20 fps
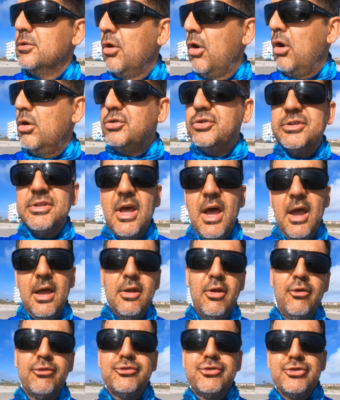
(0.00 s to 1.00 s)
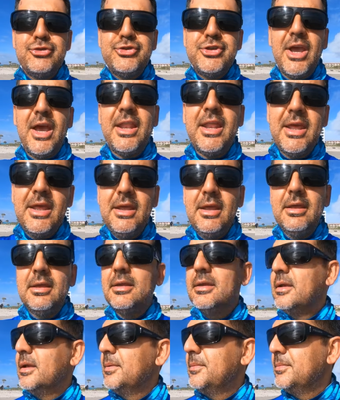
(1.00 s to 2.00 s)
north side of the jetty
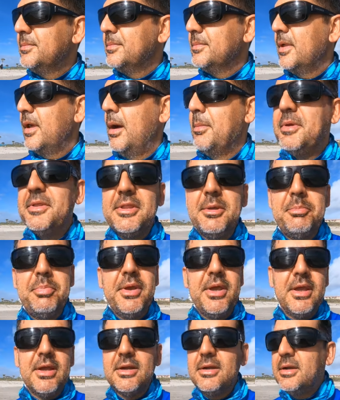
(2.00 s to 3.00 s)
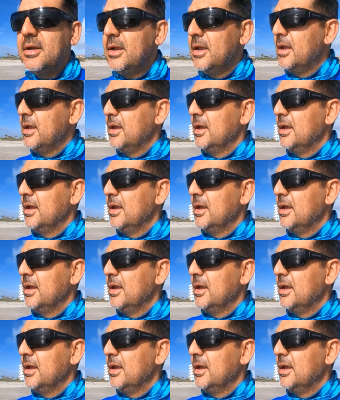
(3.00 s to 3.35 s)
I mean the pier